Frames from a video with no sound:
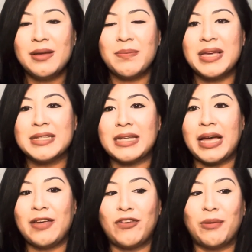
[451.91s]
because
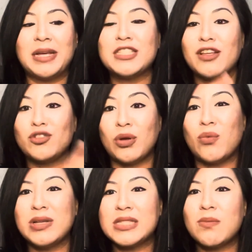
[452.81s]
I found myself doing
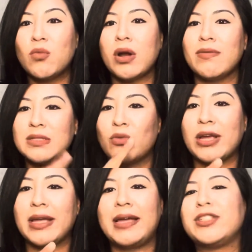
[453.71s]
Quizlet more. It was more
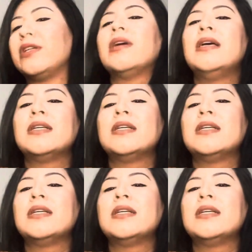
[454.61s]
engaging.